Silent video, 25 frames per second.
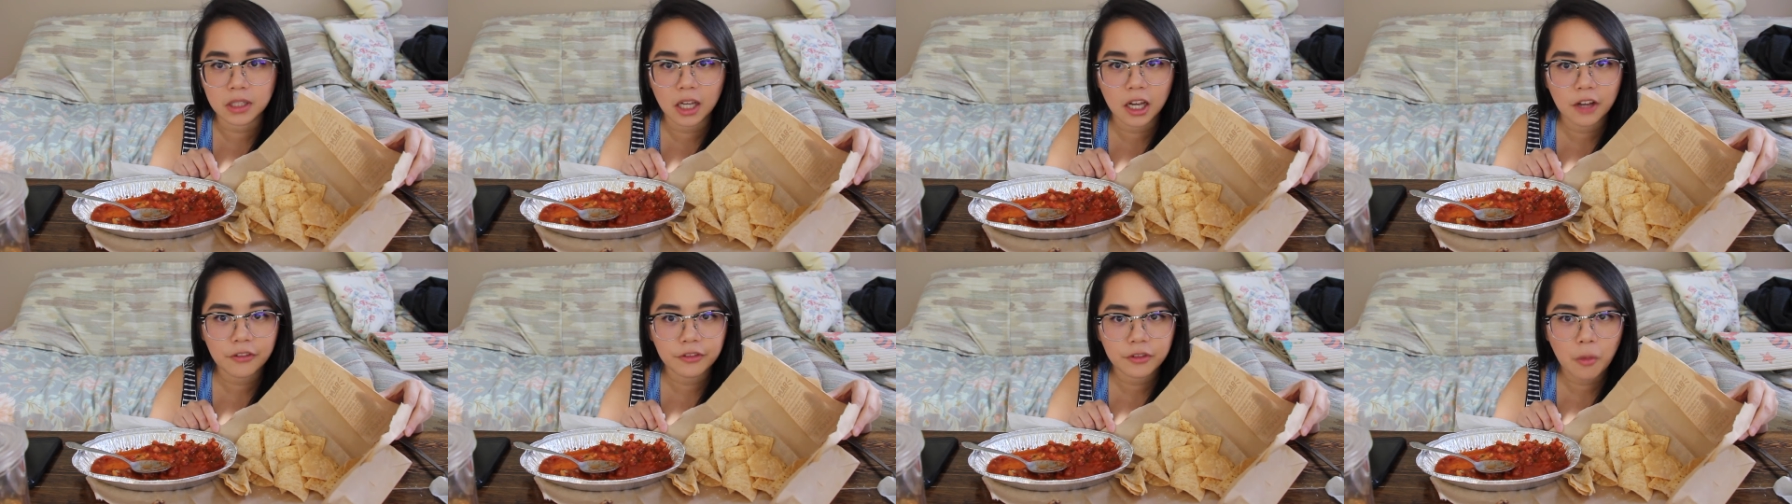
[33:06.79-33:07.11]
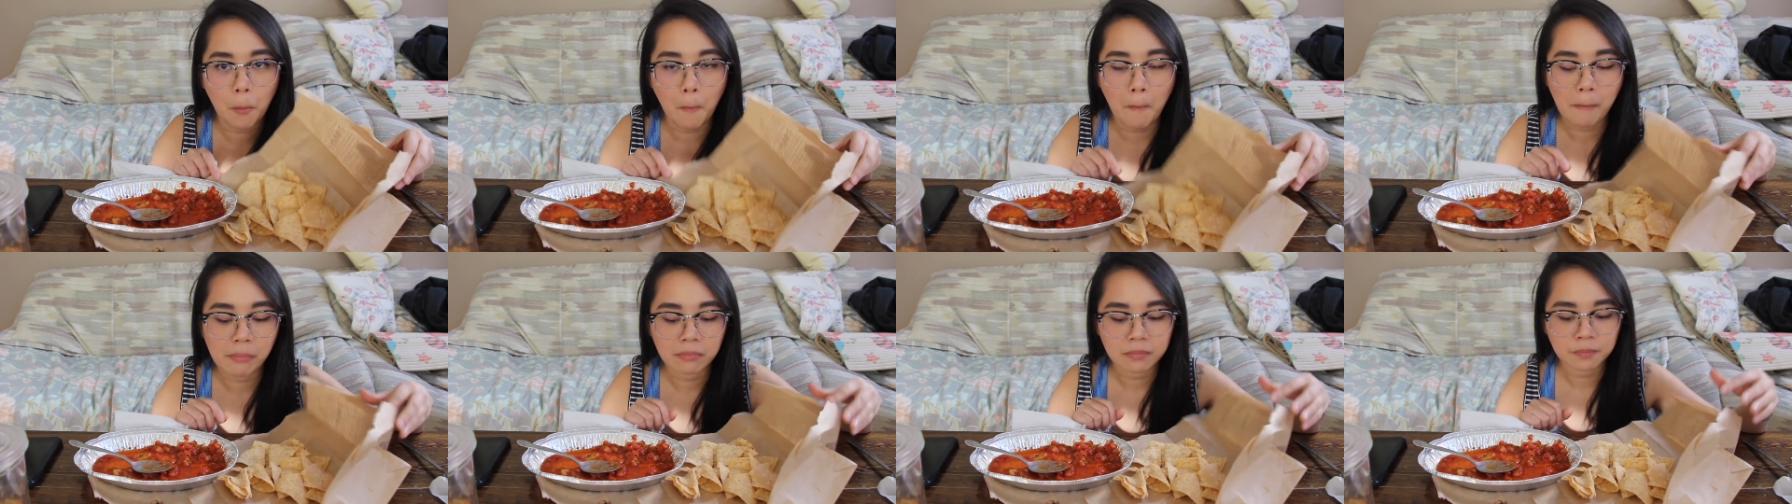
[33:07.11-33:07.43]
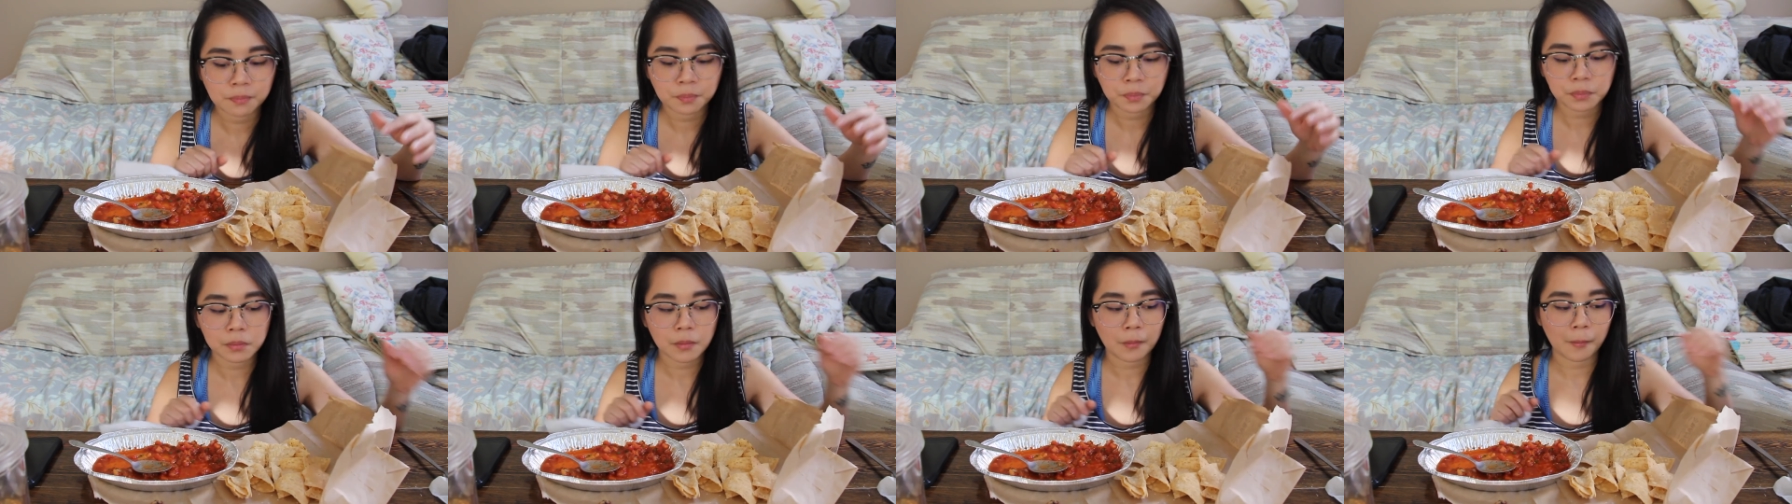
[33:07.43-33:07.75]

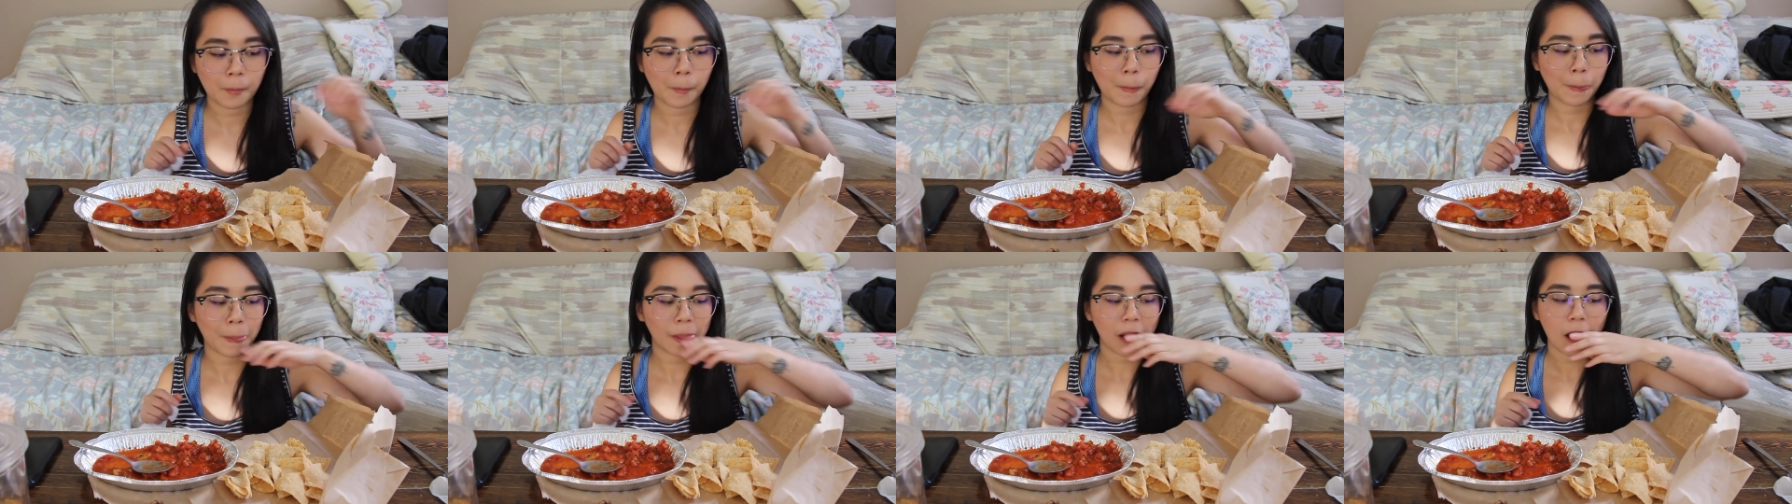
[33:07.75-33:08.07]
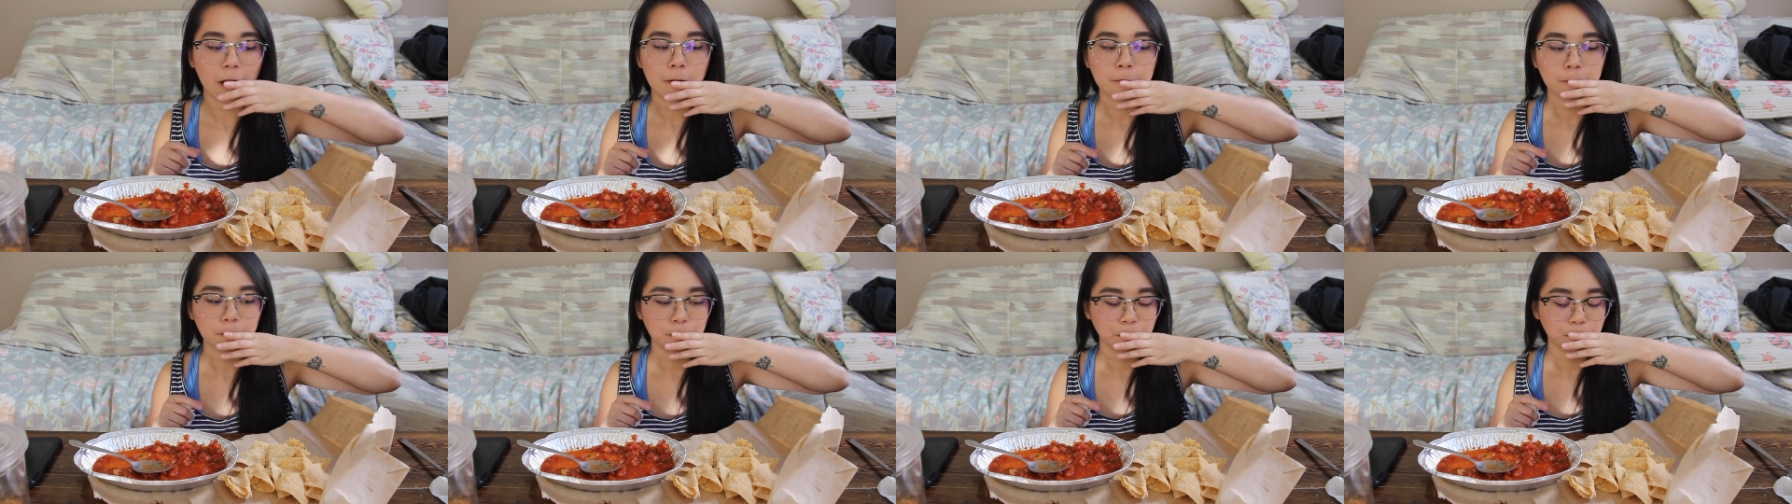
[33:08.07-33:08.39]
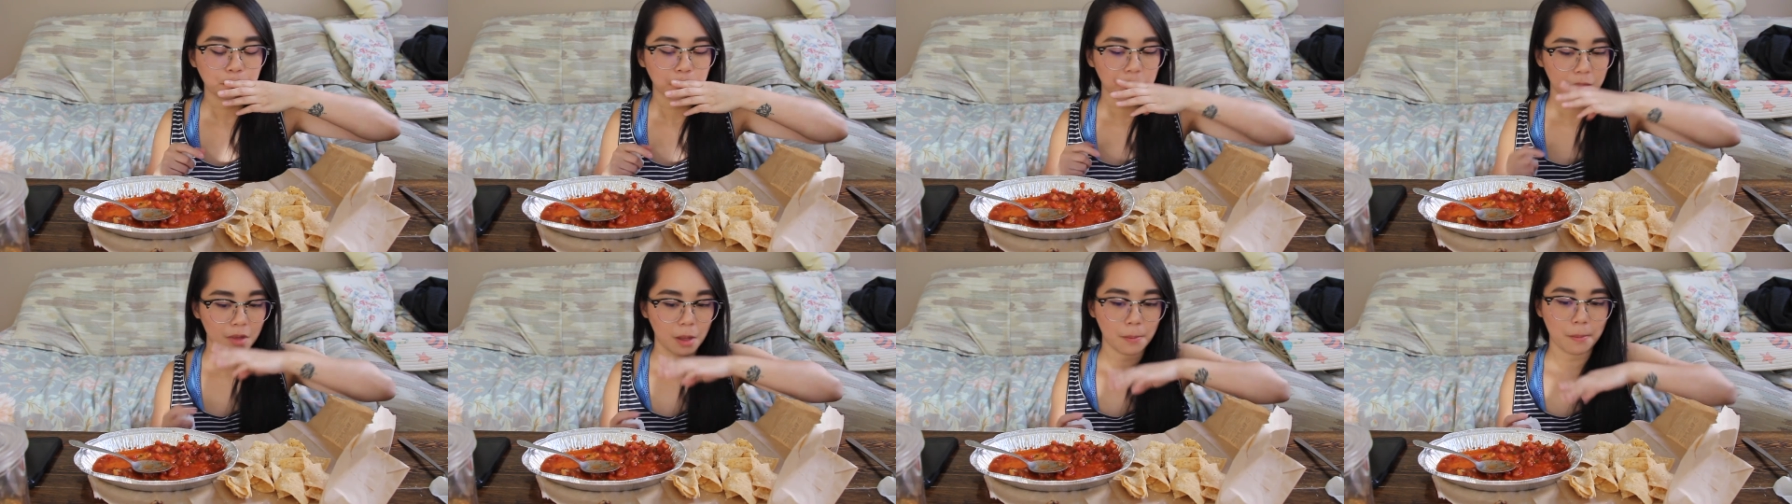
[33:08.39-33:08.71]
left,
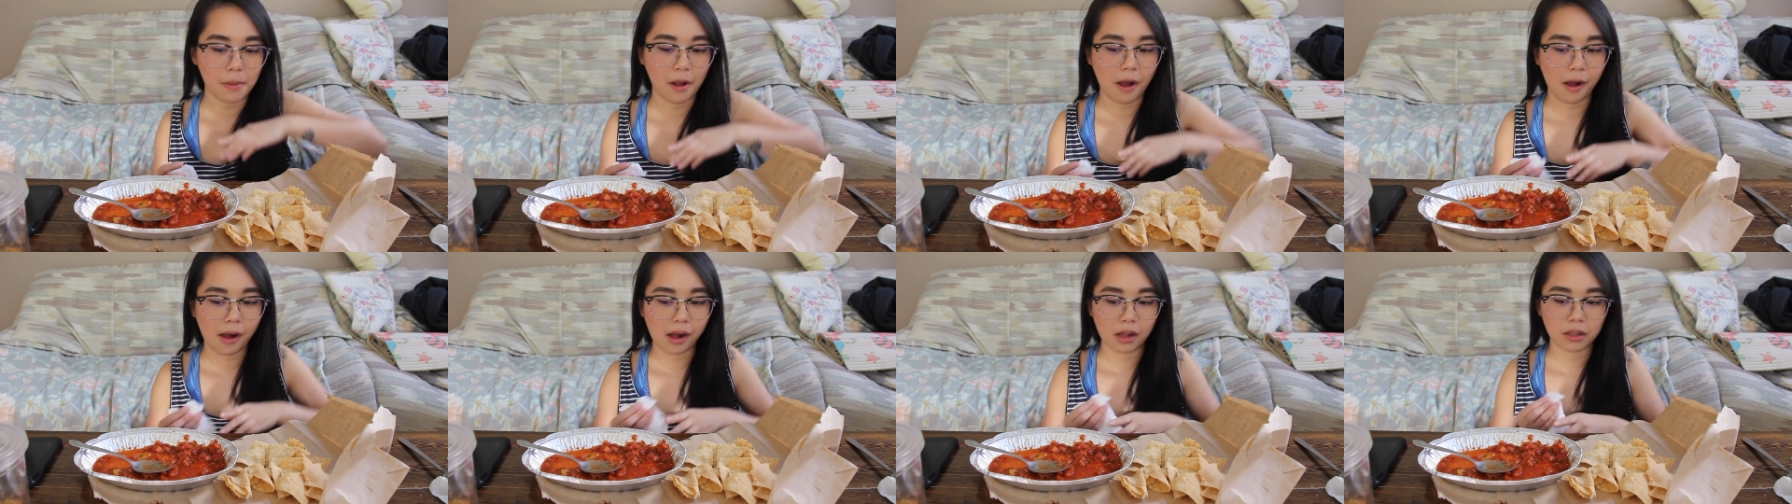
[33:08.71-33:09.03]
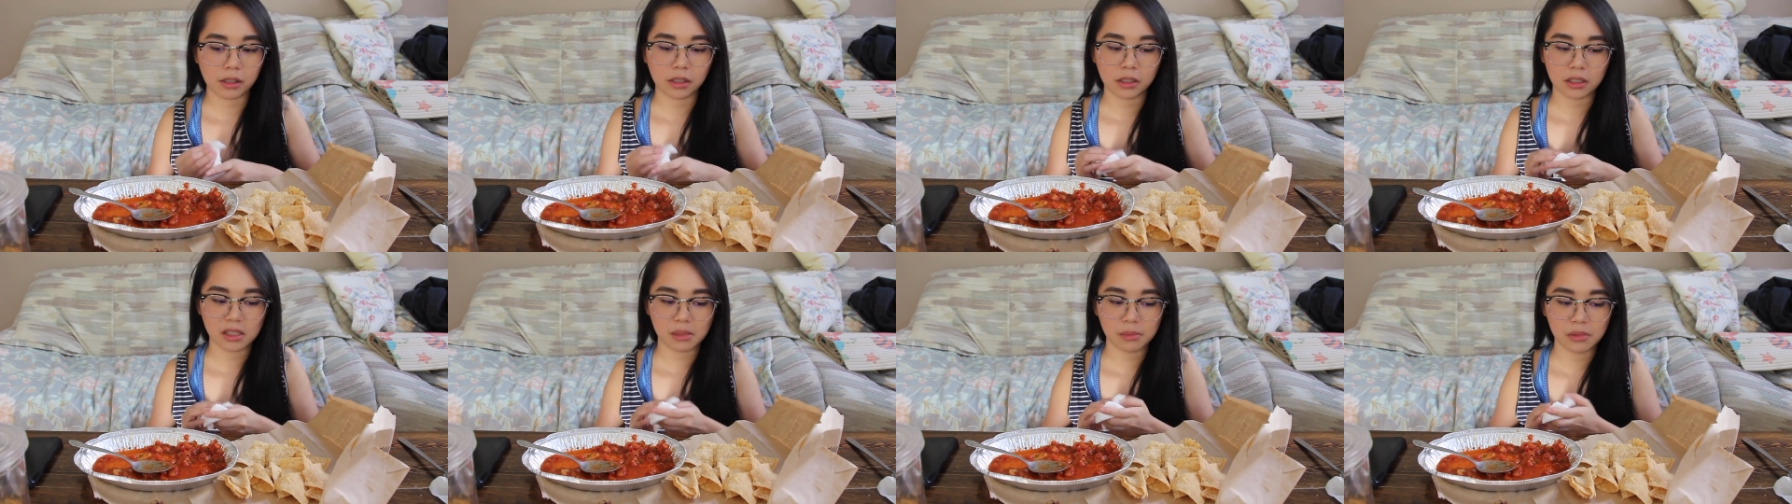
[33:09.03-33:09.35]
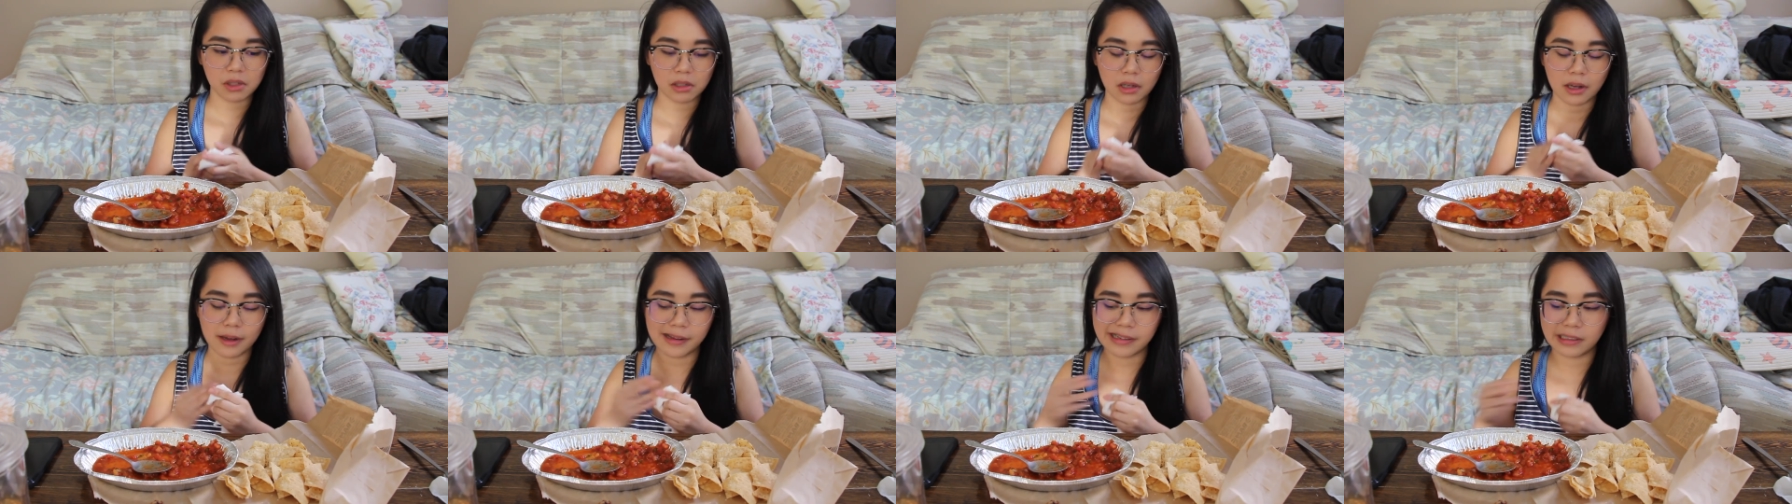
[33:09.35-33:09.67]
but I think I'm
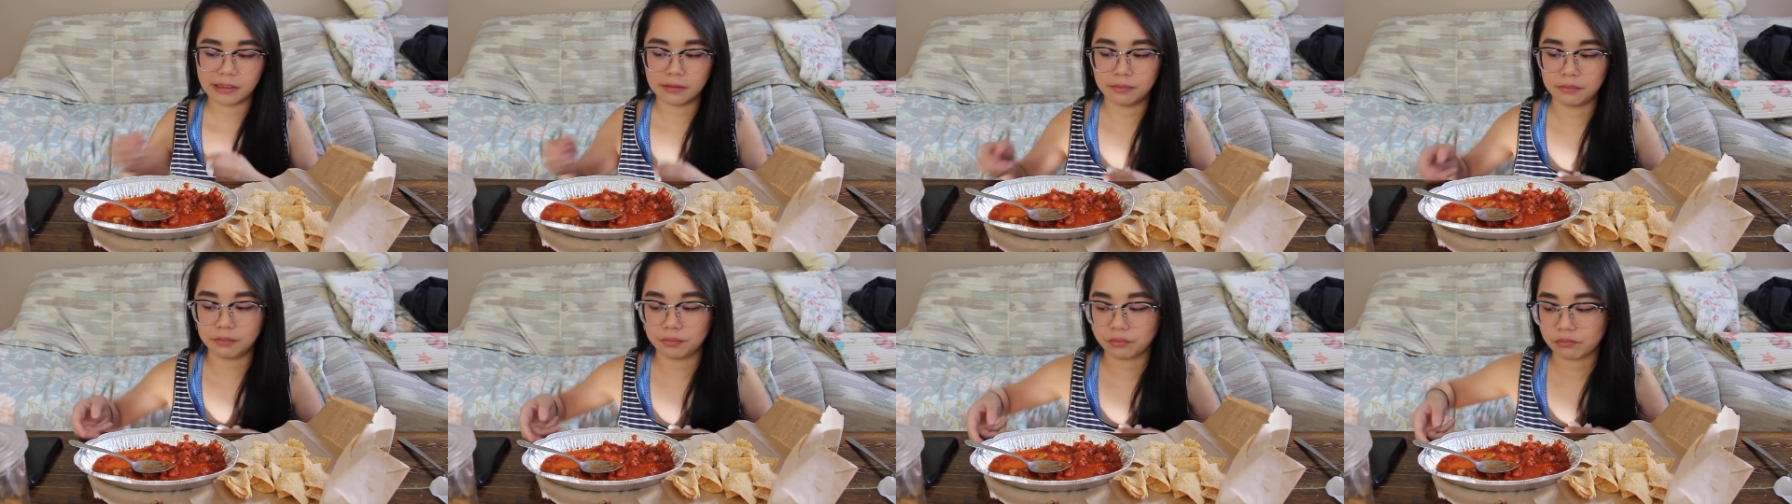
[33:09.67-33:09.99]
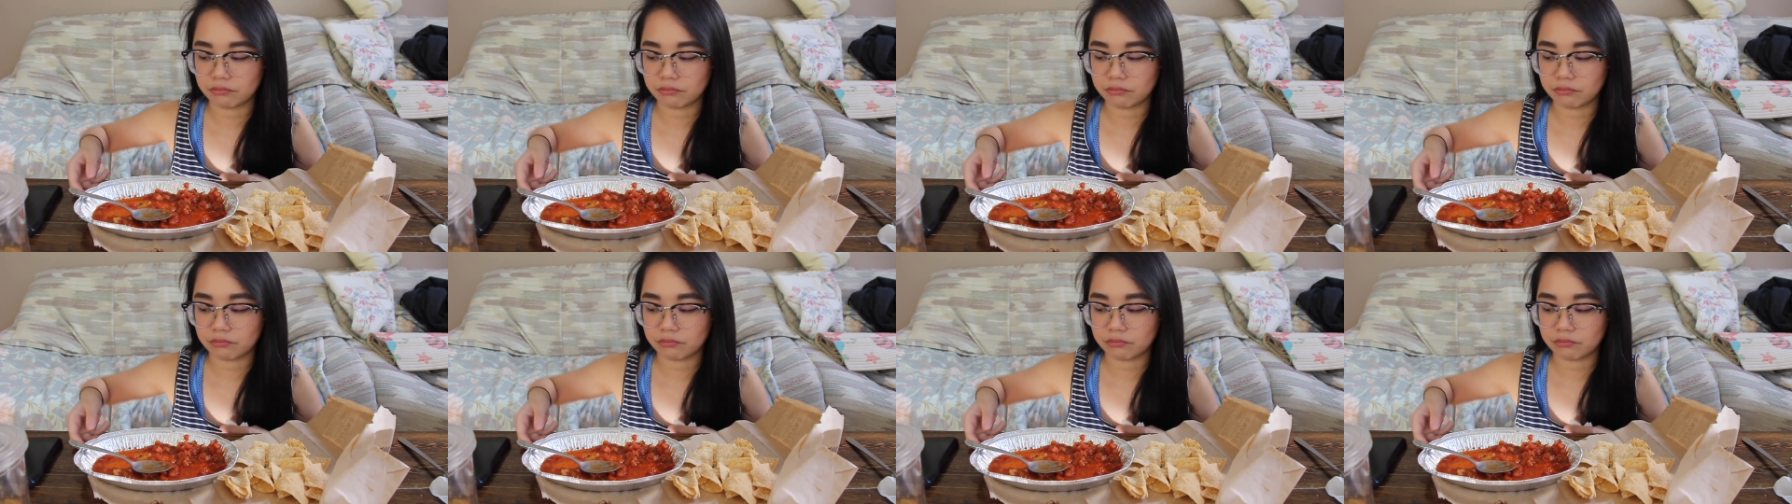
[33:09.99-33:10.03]
gonna